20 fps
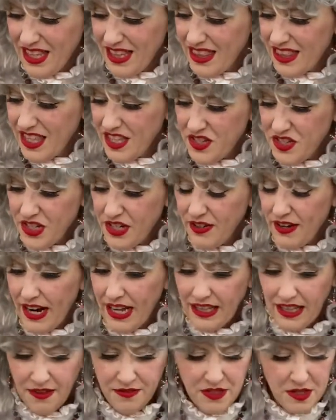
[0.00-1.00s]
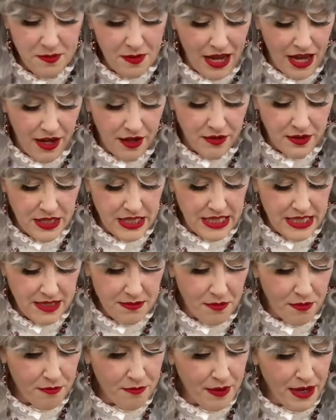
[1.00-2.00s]
This year I left him out some
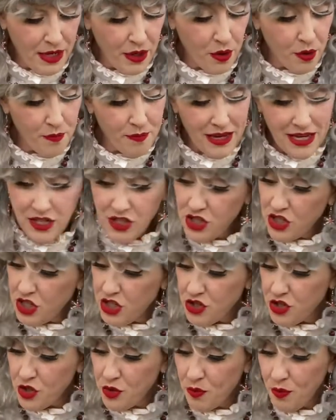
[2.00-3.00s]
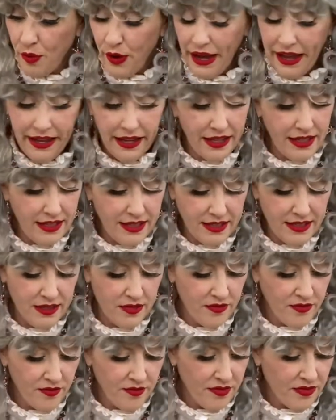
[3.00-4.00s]
of my homemade gingerbread
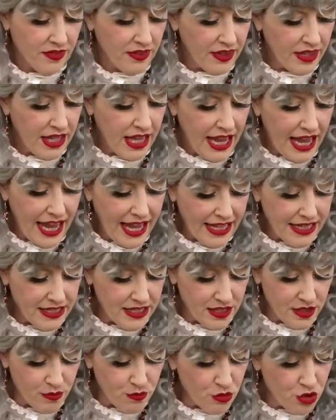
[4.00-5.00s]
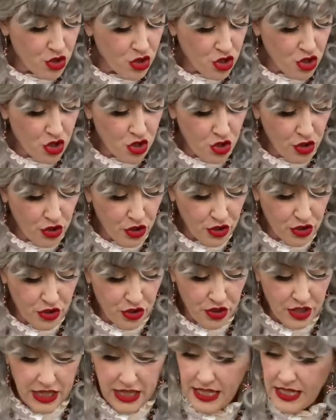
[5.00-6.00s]
and some sugar
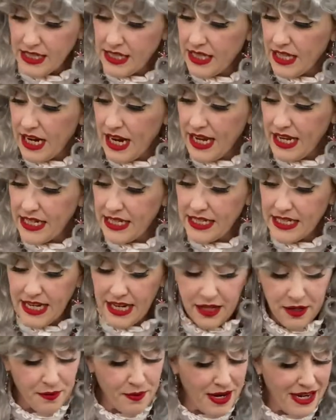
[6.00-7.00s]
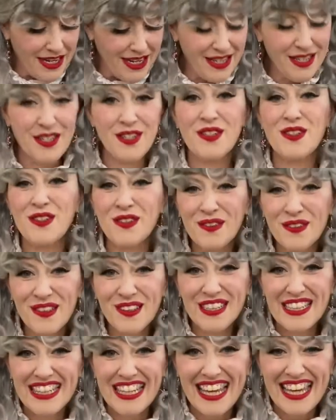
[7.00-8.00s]
cookies that I had decorated to look
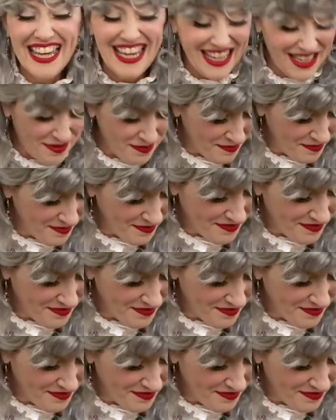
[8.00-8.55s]
like him.